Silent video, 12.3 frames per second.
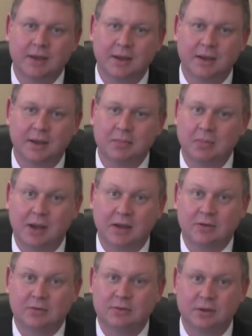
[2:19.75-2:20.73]
I
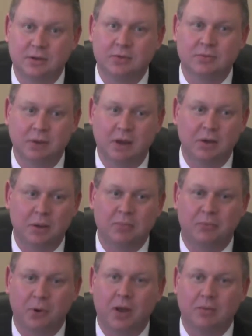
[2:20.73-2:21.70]
can just tell you up
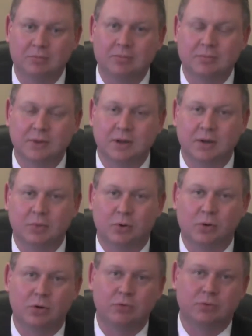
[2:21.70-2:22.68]
front that it
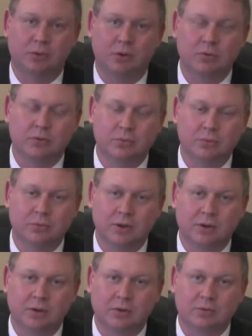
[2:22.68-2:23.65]
will
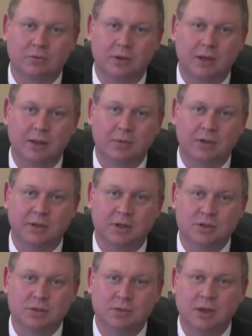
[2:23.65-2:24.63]
cause you a liability
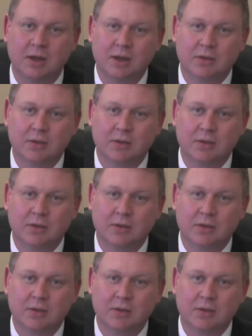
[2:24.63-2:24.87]
issue.